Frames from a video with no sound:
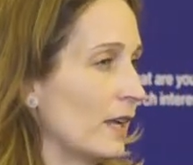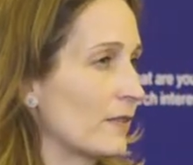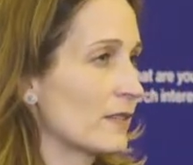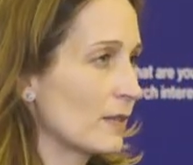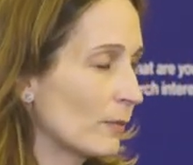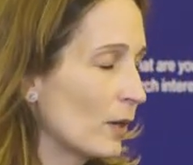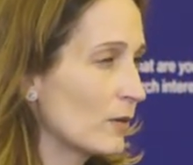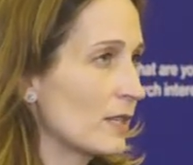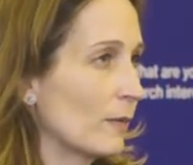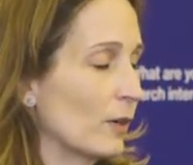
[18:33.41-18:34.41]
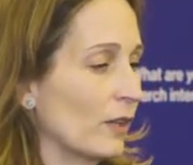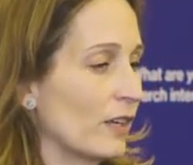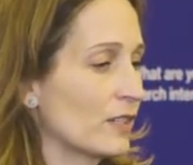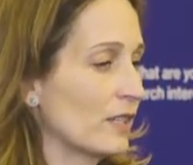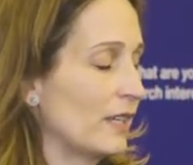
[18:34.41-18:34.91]
at the symposium
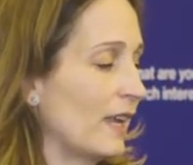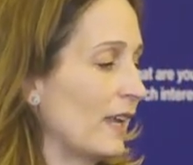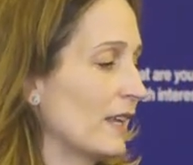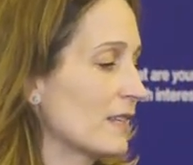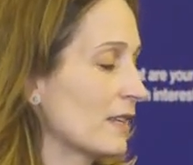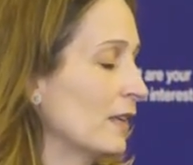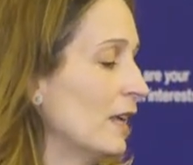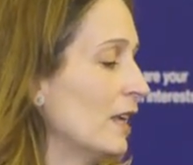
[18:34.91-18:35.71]
earlier today, and I said,